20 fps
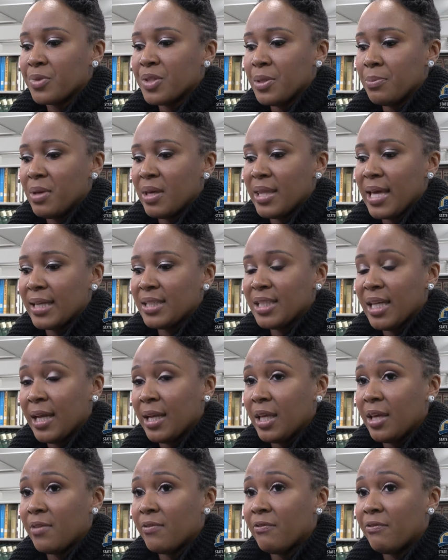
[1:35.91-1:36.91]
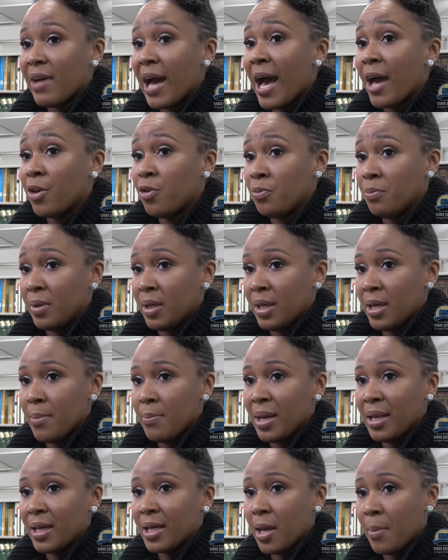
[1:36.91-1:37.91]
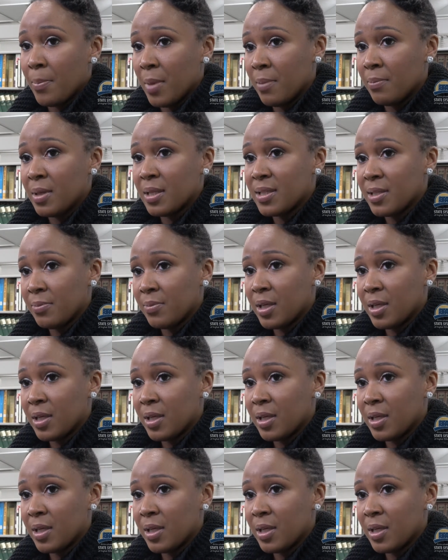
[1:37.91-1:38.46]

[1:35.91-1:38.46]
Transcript: to me that Cheyney valued me and made a commitment to